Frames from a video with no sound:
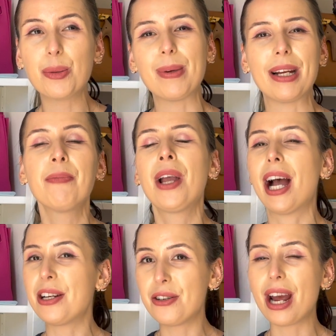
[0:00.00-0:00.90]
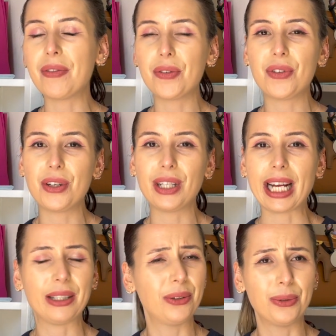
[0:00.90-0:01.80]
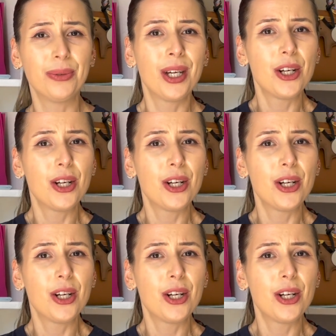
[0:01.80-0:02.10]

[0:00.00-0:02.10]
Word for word: but I do have a few like little